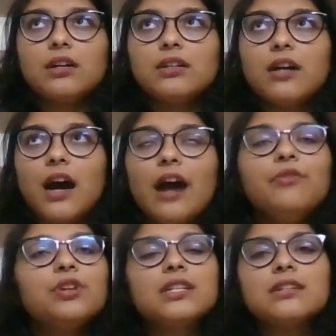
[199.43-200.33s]
I
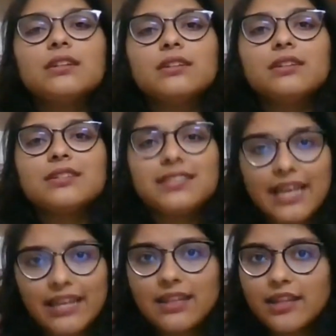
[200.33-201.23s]
would
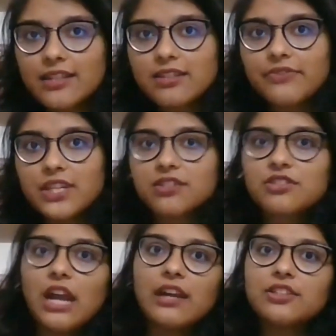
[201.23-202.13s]
say that there is a fixed
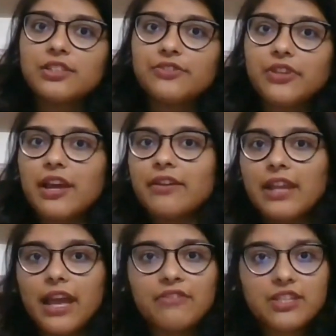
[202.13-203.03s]
strategy for
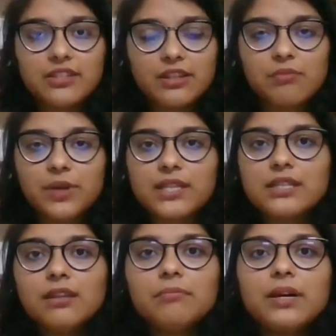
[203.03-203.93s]
every single
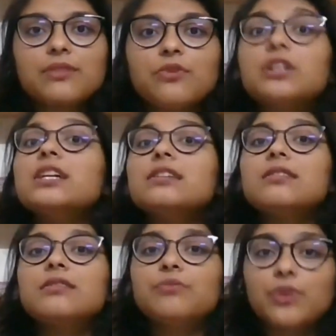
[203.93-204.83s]
person, but what had
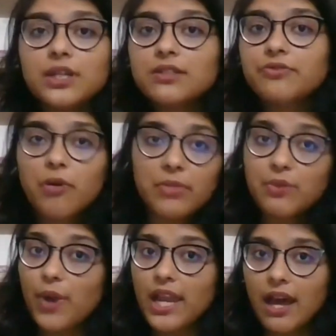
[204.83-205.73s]
worked for me
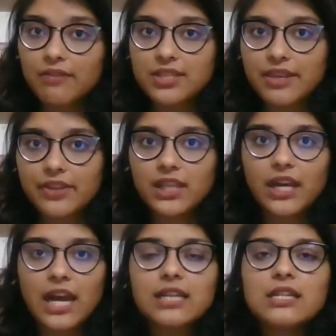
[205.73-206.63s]
while I was giving the
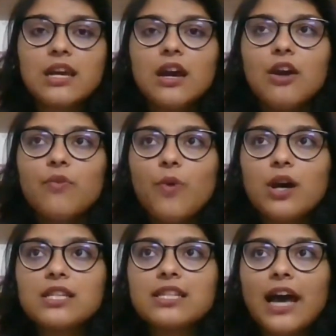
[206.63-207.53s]
CAT
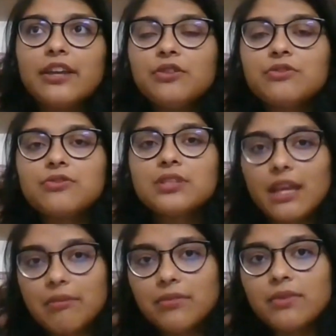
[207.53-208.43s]
was I used to
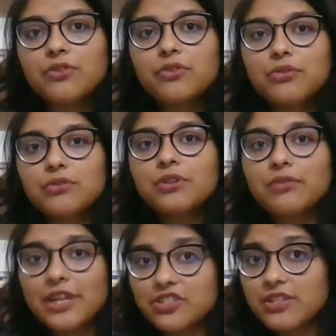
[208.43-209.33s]
skim through the
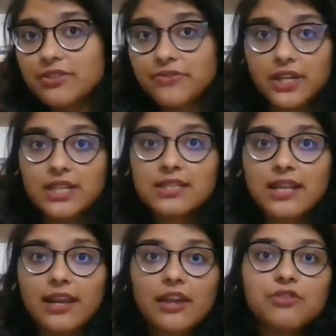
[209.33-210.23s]
questions first
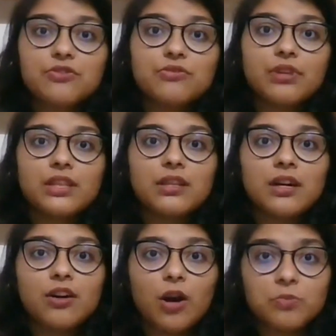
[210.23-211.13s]
and I used to read the
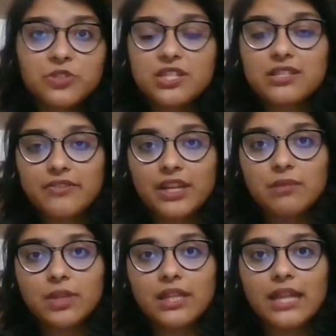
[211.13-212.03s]
options
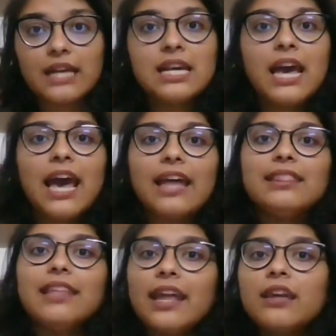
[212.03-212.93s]
available in that,
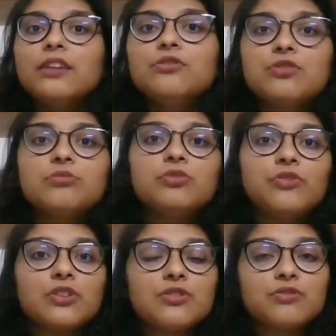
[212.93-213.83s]
and then I used to move
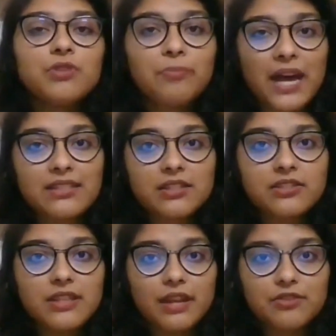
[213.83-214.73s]
on to the passage
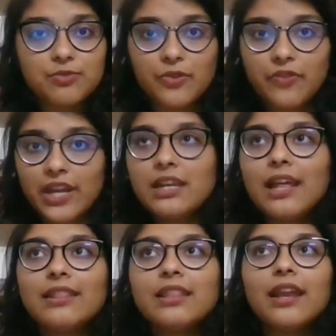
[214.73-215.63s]
that was provided,
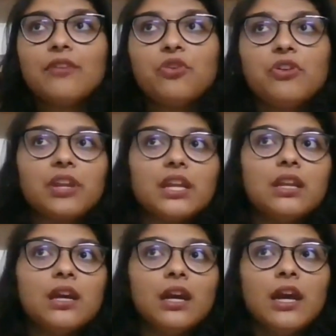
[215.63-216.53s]
and then I would
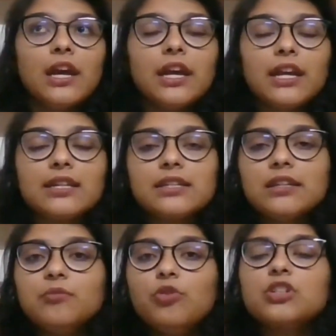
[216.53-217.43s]
read it in
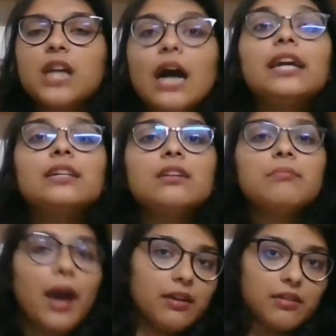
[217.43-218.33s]
a more targeted
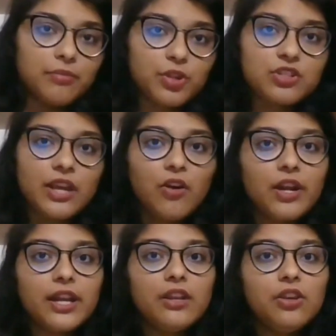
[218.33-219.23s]
manner because I
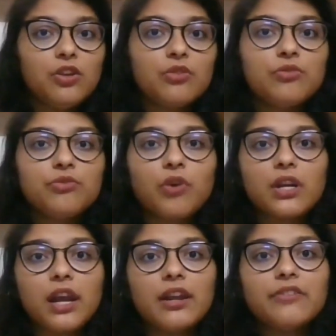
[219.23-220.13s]
already knew what
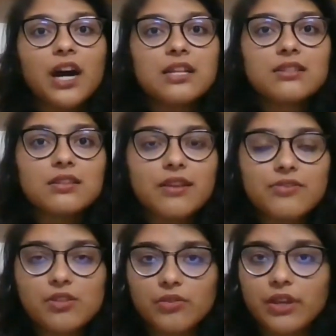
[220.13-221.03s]
kind of answers I was
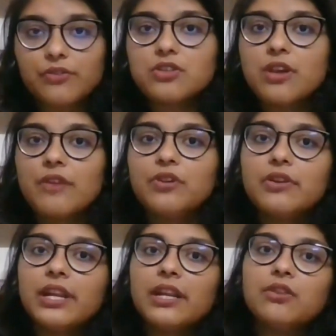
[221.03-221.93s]
looking for, so I would
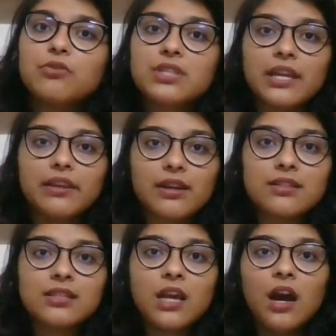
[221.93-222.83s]
read those
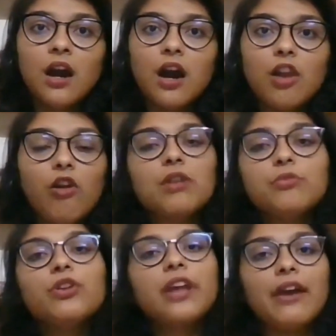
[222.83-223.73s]
areas a lot
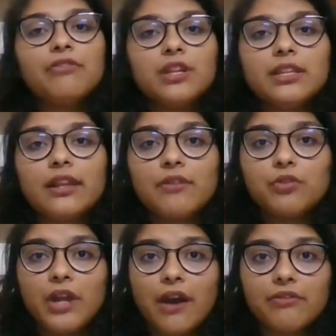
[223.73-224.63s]
more carefully than I
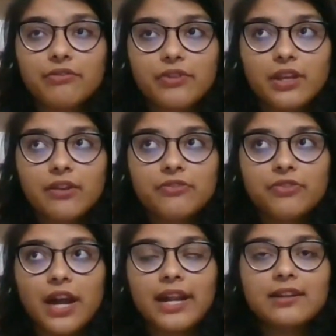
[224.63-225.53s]
would have if
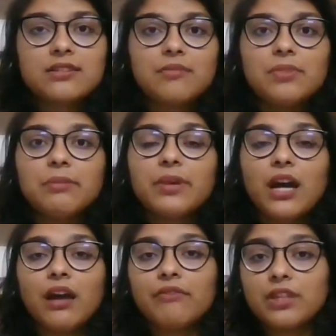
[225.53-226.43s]
I had simply
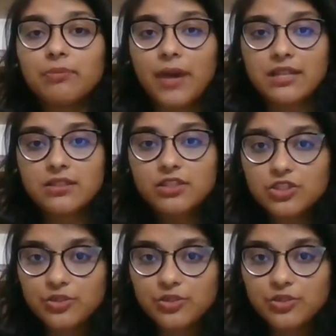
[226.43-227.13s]
begun with the passage.